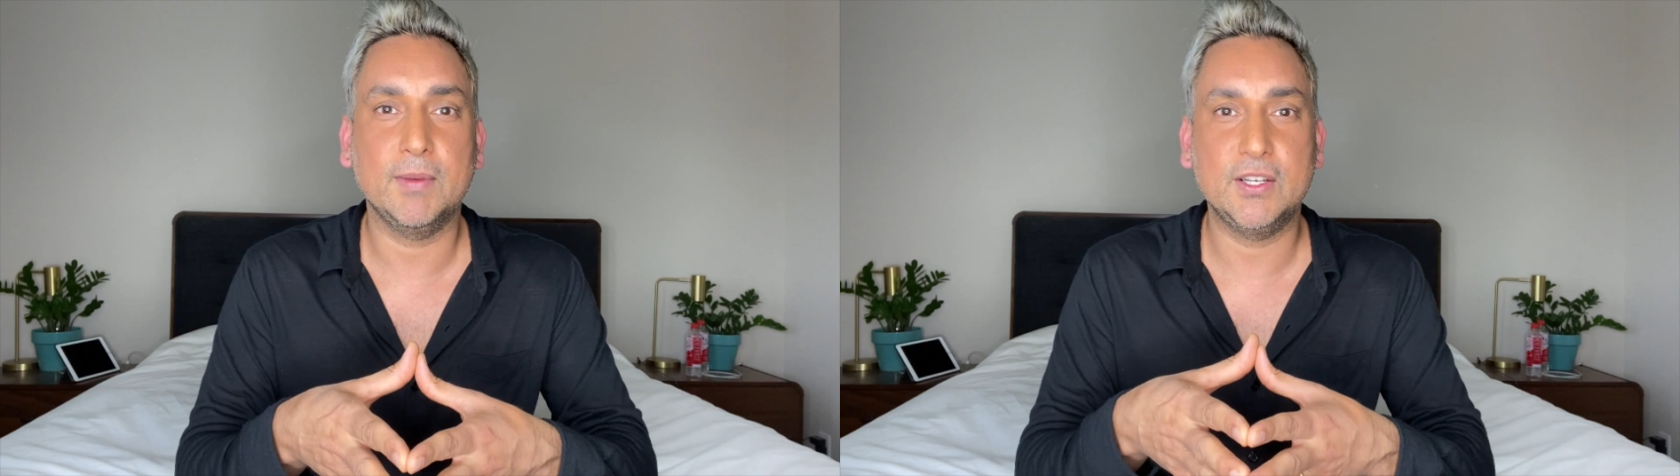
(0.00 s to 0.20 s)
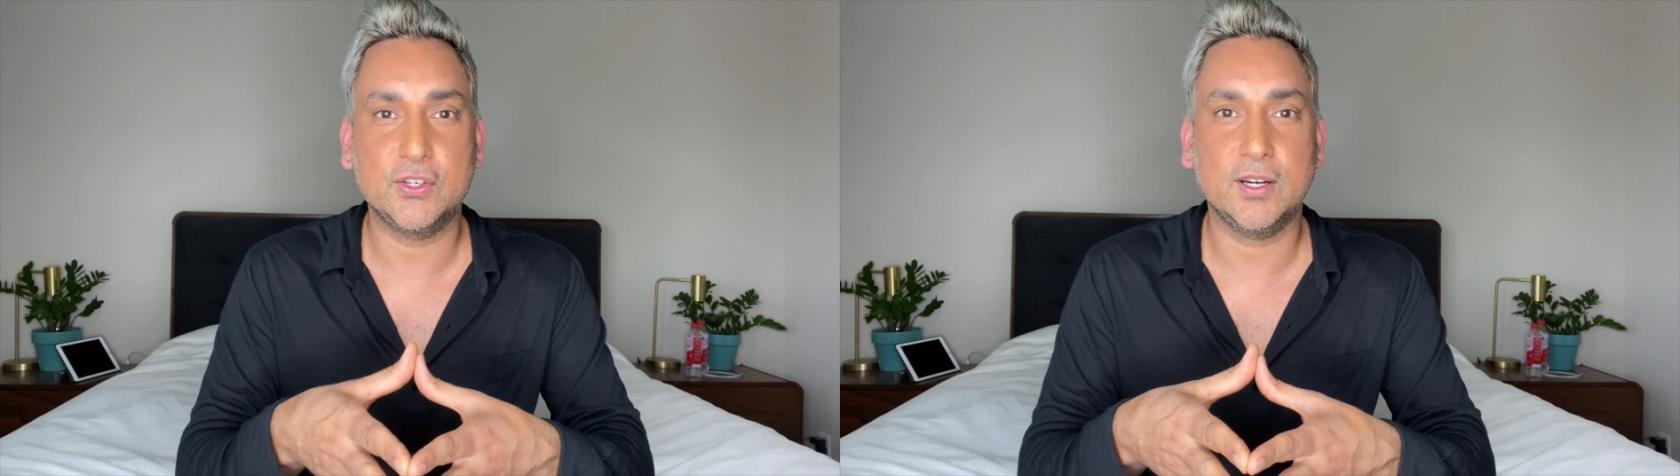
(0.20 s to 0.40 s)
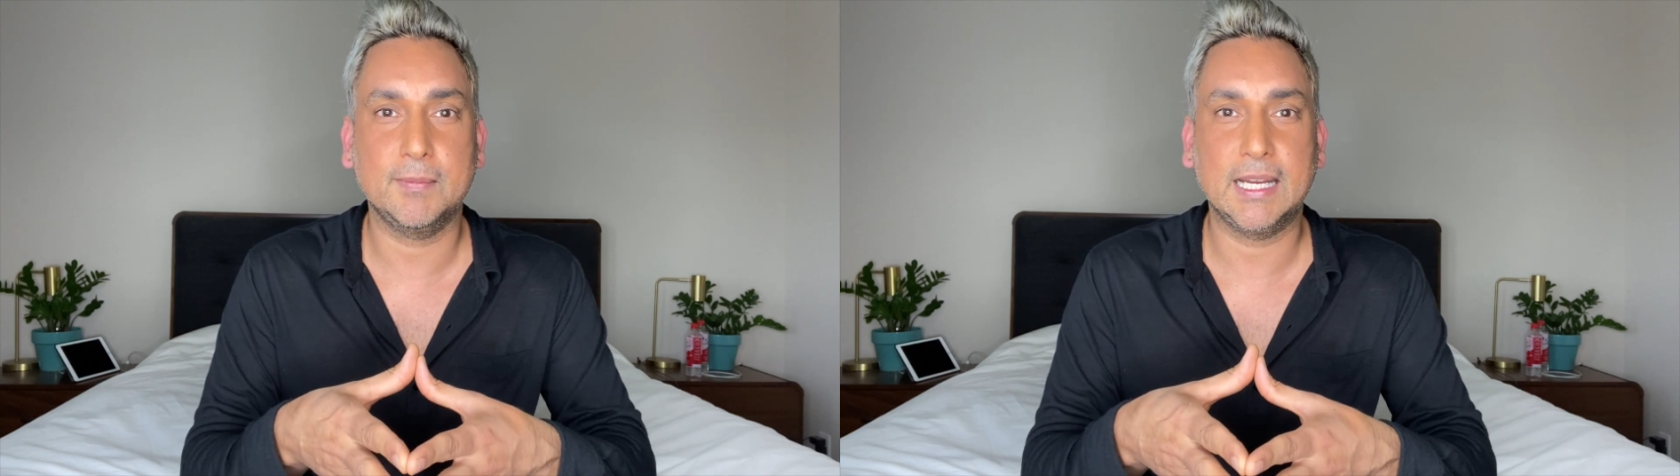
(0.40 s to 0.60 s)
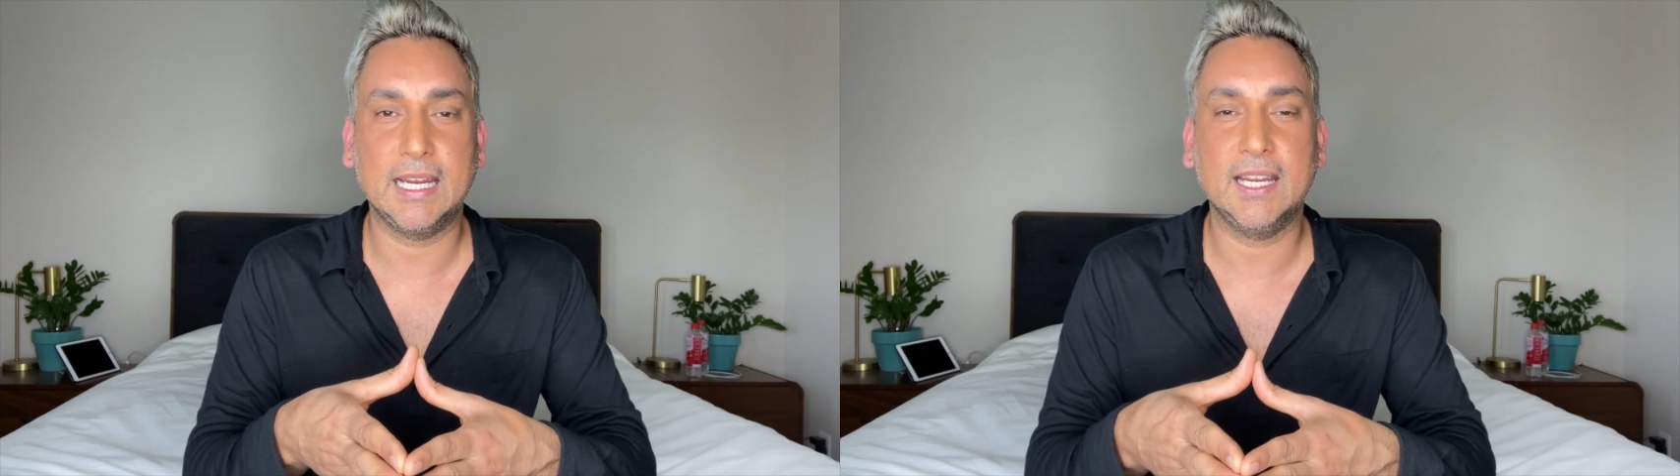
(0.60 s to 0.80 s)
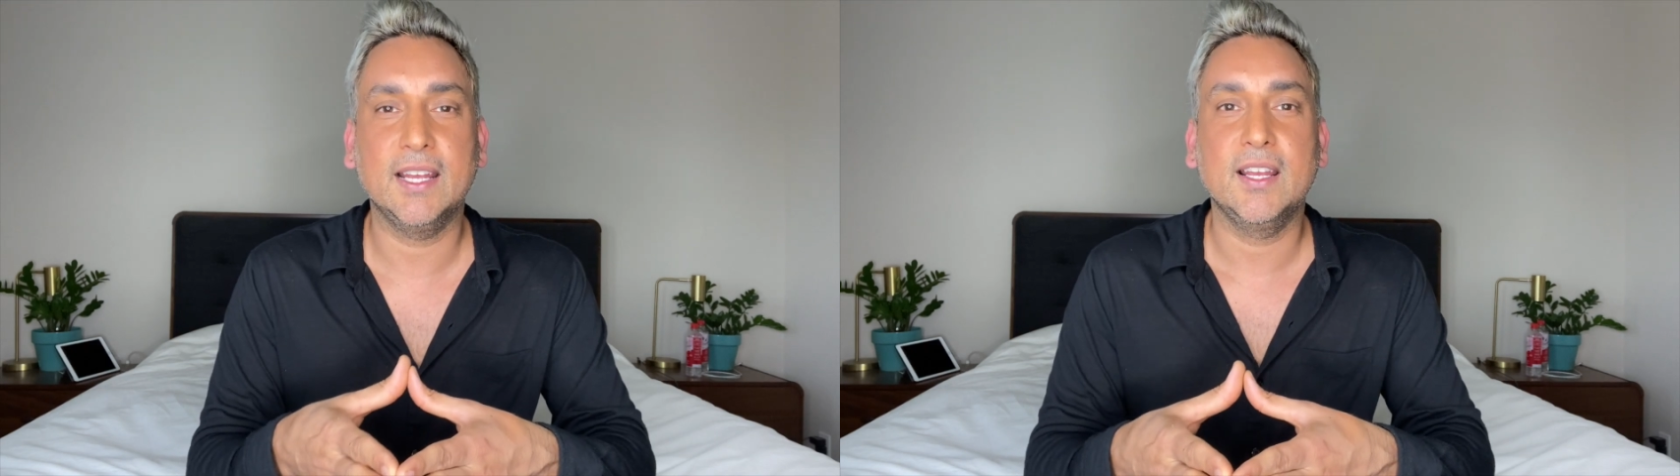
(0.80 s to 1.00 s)
in
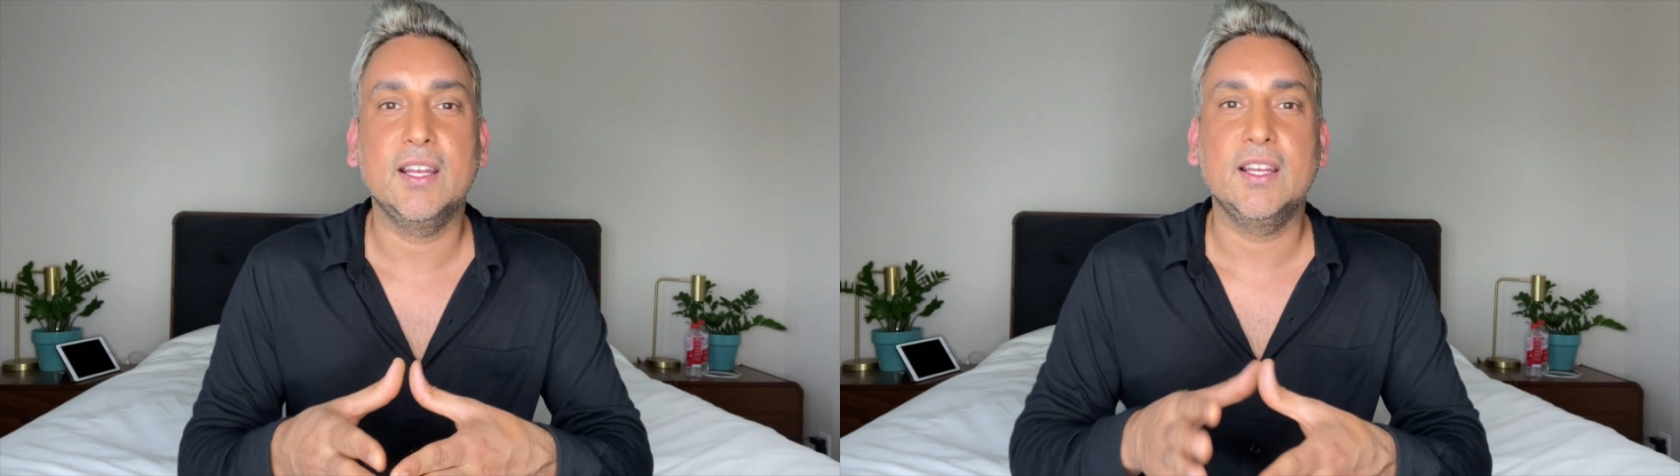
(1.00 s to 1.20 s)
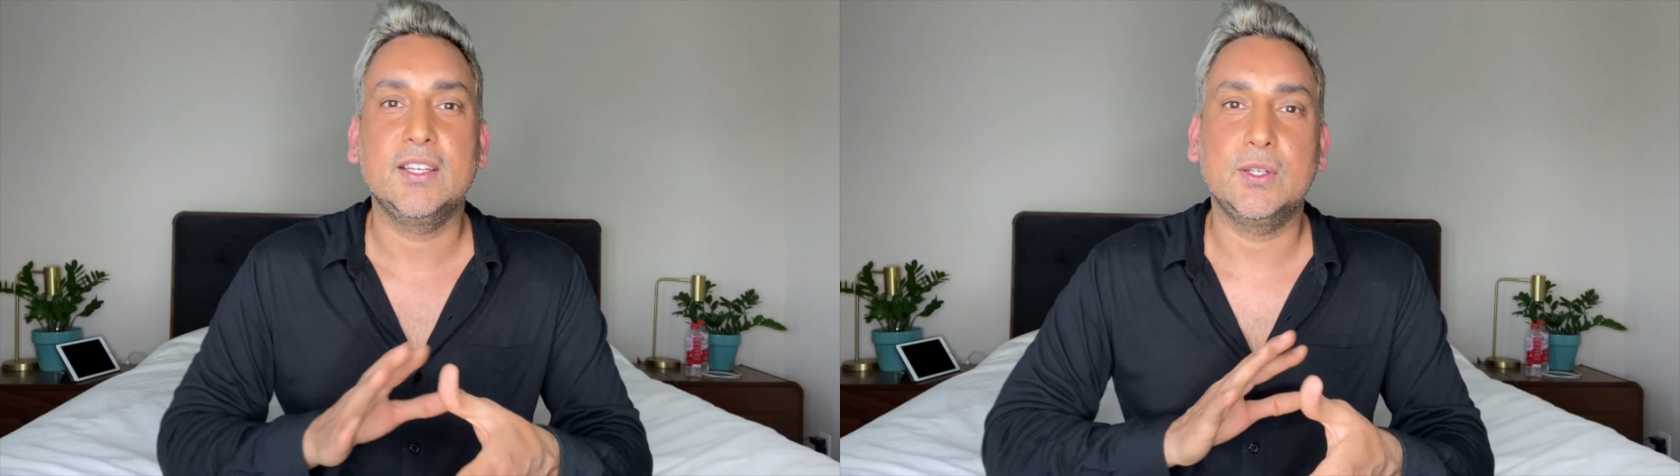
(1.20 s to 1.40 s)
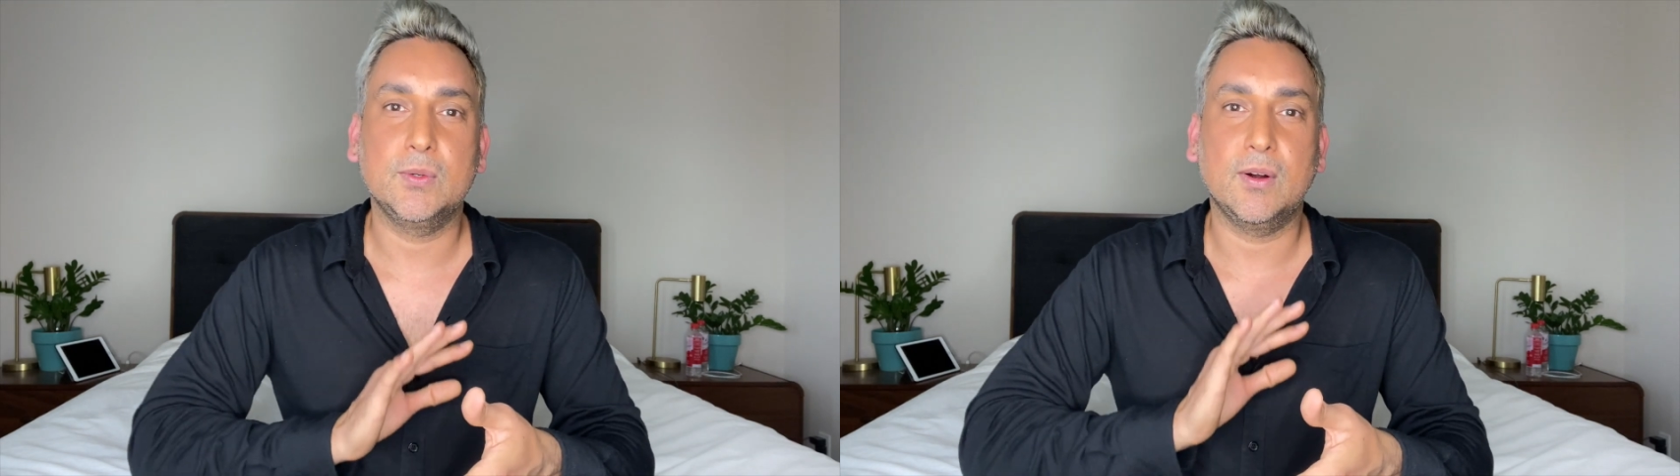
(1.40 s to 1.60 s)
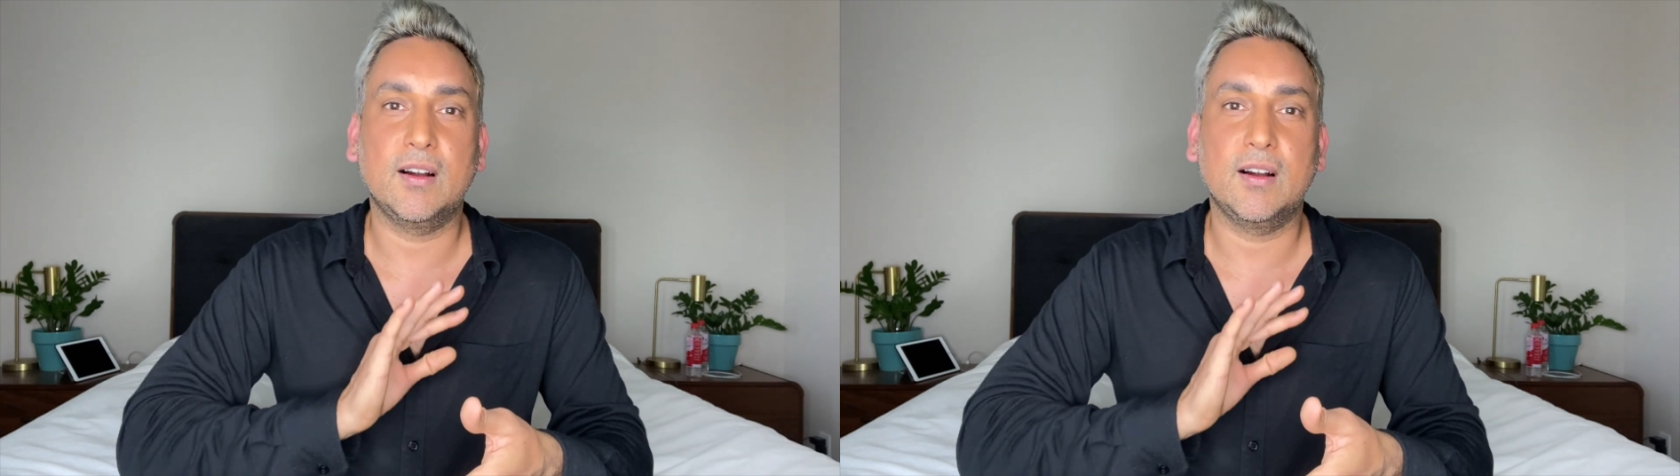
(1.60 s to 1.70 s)
Germany, you